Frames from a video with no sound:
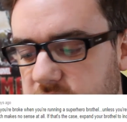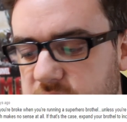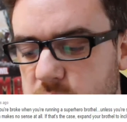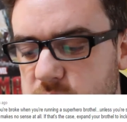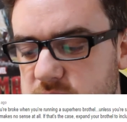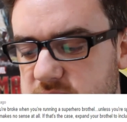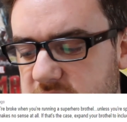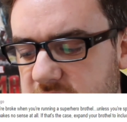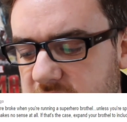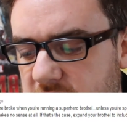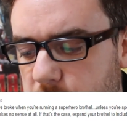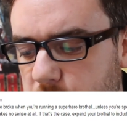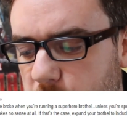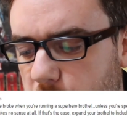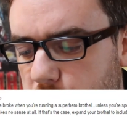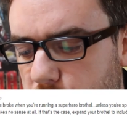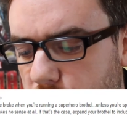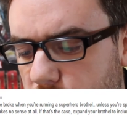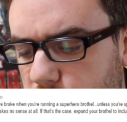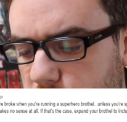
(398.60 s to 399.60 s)
I don't see how
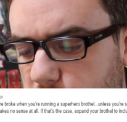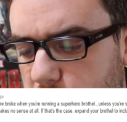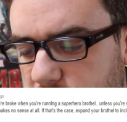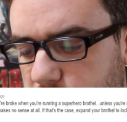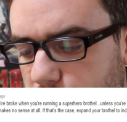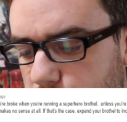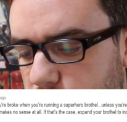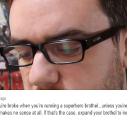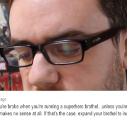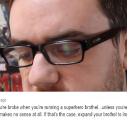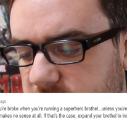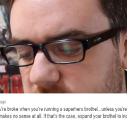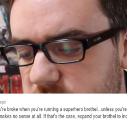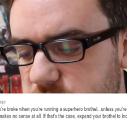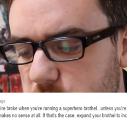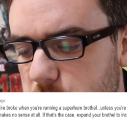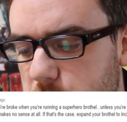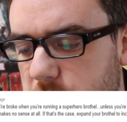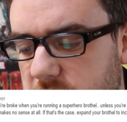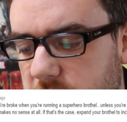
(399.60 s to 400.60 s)
you're broke when you're running a
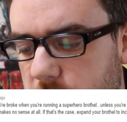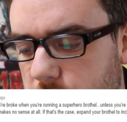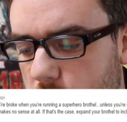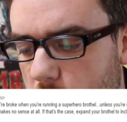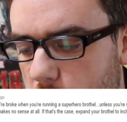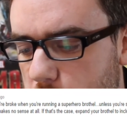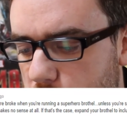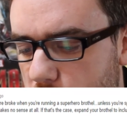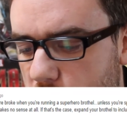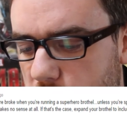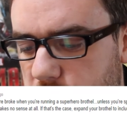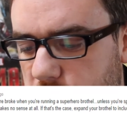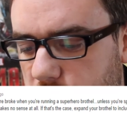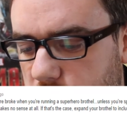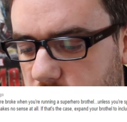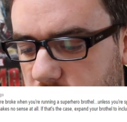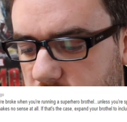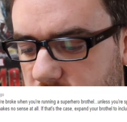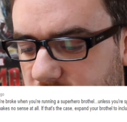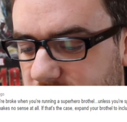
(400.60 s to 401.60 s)
superhero
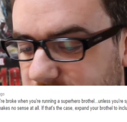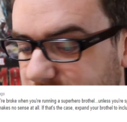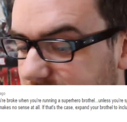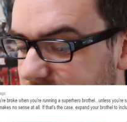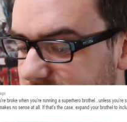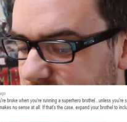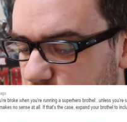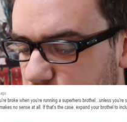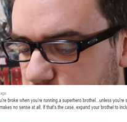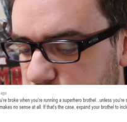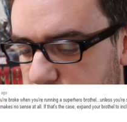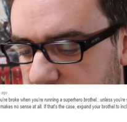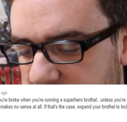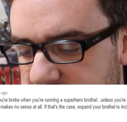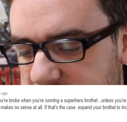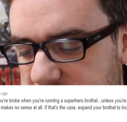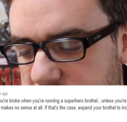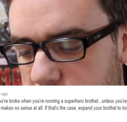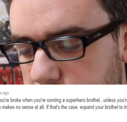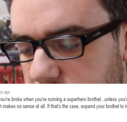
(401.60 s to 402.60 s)
brothel, unless you're
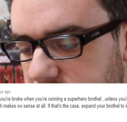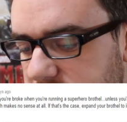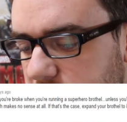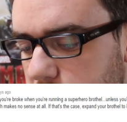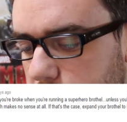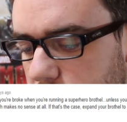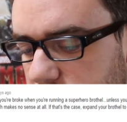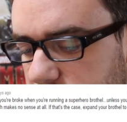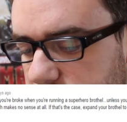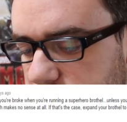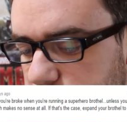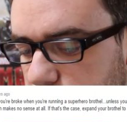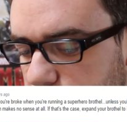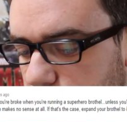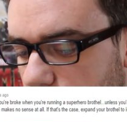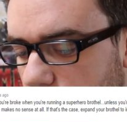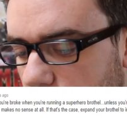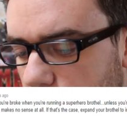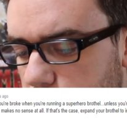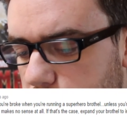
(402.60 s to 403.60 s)
spending the money you earned on
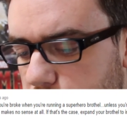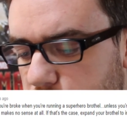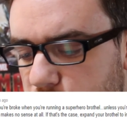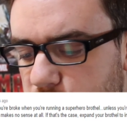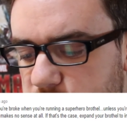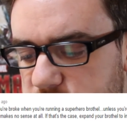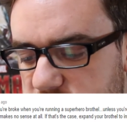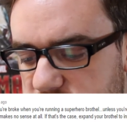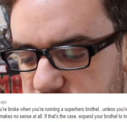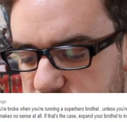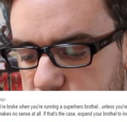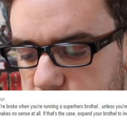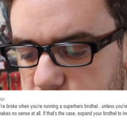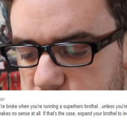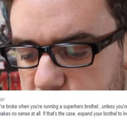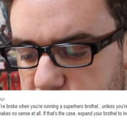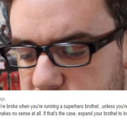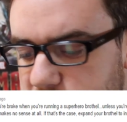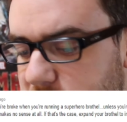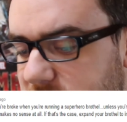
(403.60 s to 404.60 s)
your own
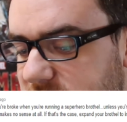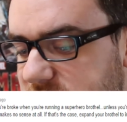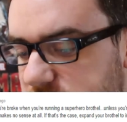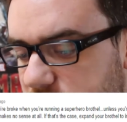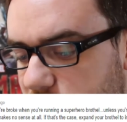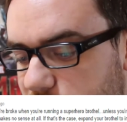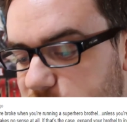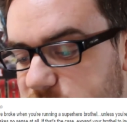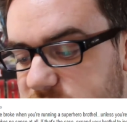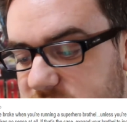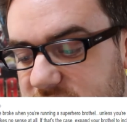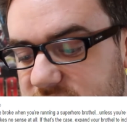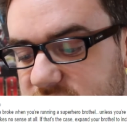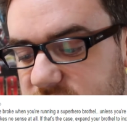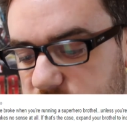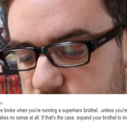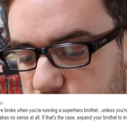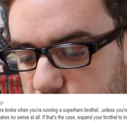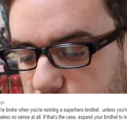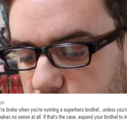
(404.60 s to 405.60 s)
prostitutes, which makes no
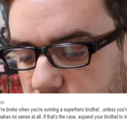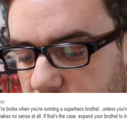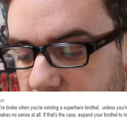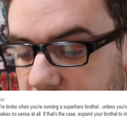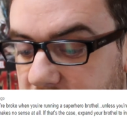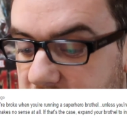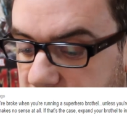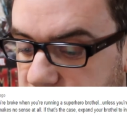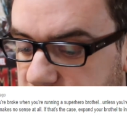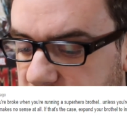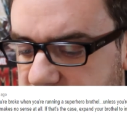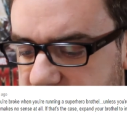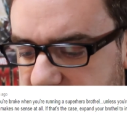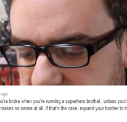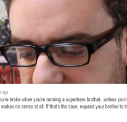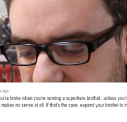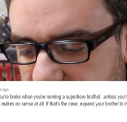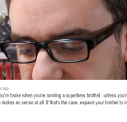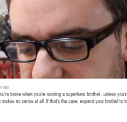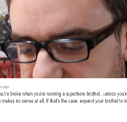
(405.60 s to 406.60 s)
sense at all. If that's
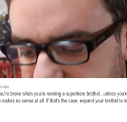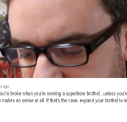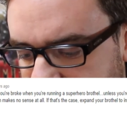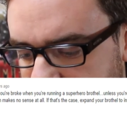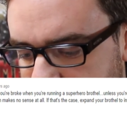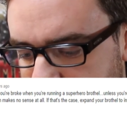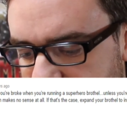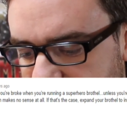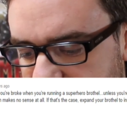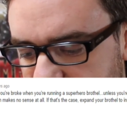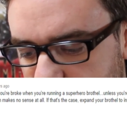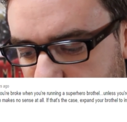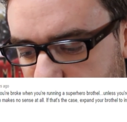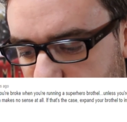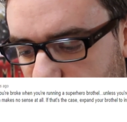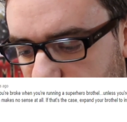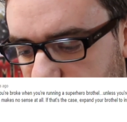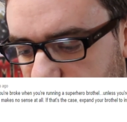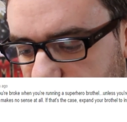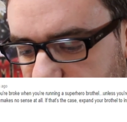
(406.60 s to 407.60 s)
the case, expand your
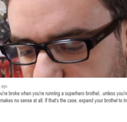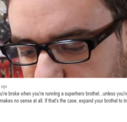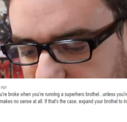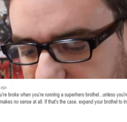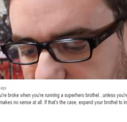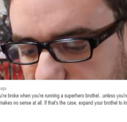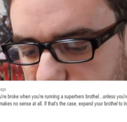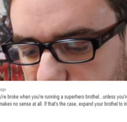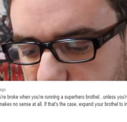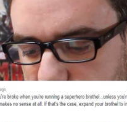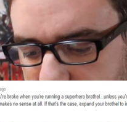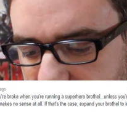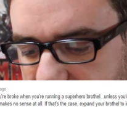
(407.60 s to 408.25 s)
brothel to include